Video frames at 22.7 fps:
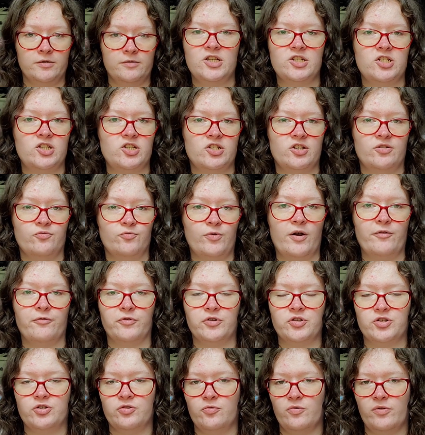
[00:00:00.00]
This is in
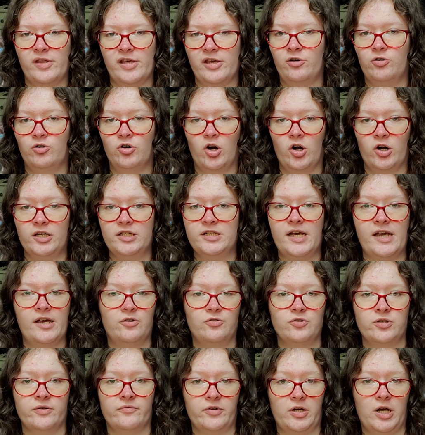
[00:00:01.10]
reference to the long
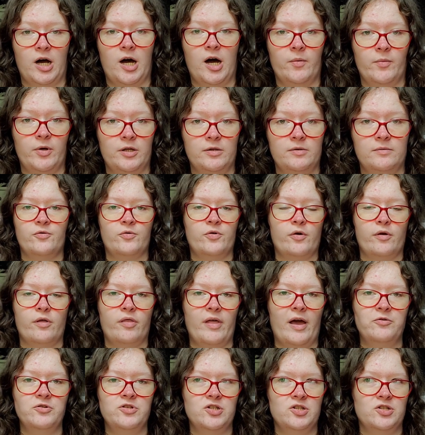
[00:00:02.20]
tails of a comet. There are
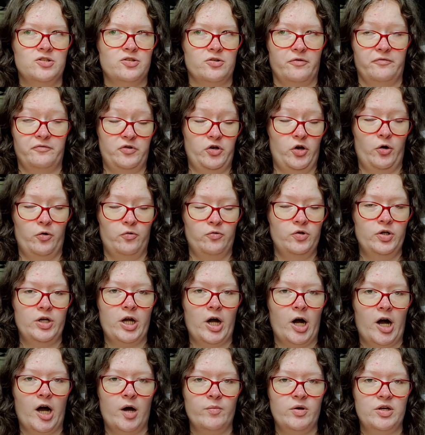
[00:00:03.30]
thousands of known
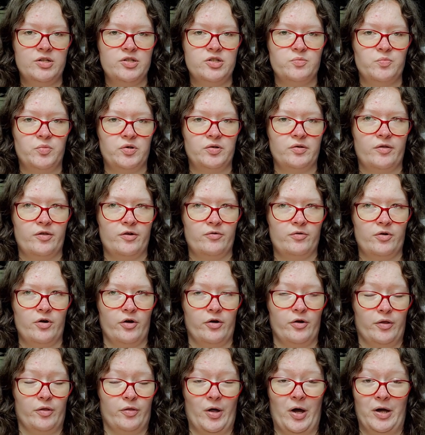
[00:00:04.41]
comets, but there
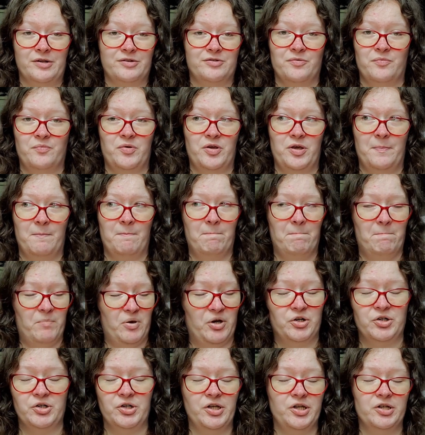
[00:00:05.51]
are thought to be
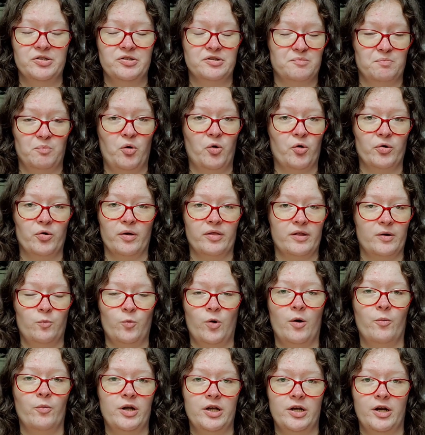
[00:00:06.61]
billions more than
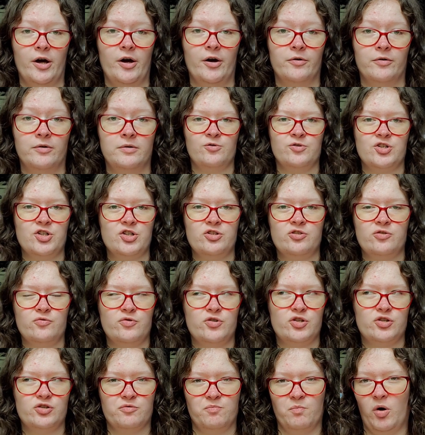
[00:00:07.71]
what we know. They're just so
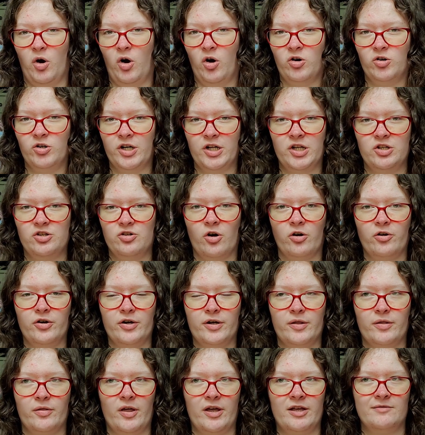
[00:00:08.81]
small and dark
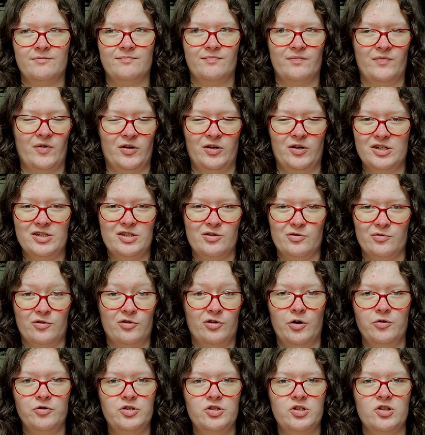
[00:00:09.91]
that unless they're
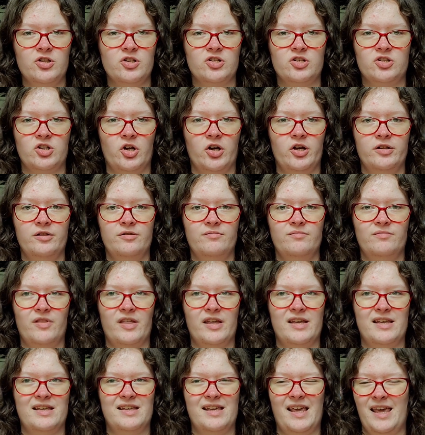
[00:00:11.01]
close to the sun,
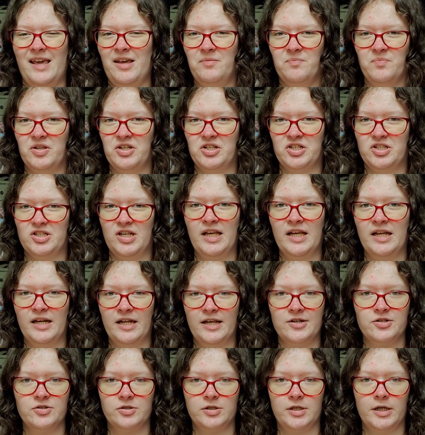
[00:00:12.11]
they can't be seen
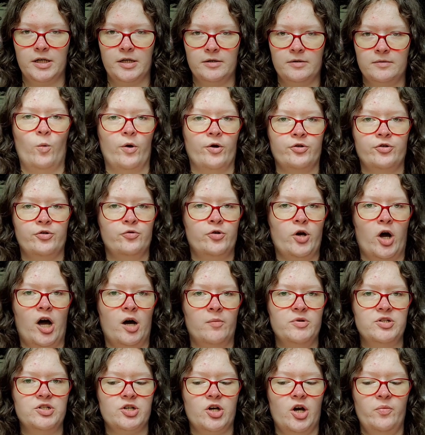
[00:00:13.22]
easily. Where do
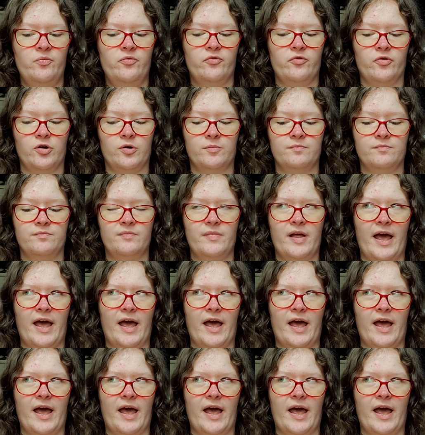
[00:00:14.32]
comets come from?